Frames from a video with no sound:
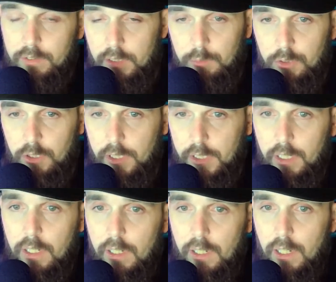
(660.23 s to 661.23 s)
it seems like.
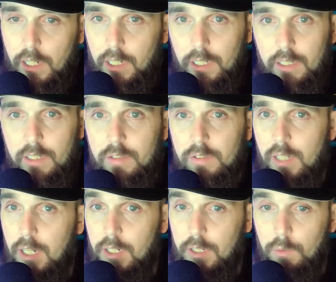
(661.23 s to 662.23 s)
And he's
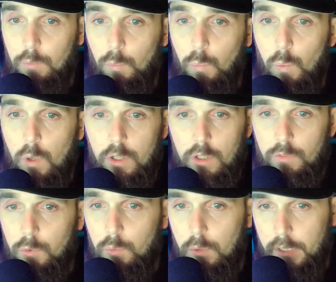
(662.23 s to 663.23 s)
got a
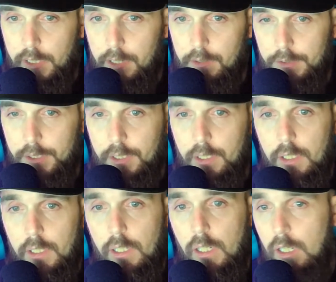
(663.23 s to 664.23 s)
wonderful work ethic.
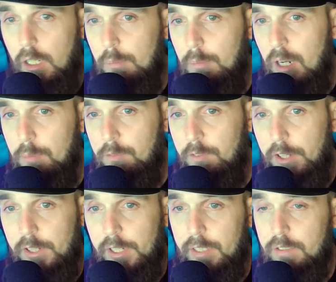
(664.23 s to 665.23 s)
I'm
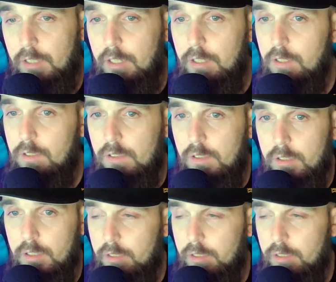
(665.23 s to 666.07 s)
very excited to see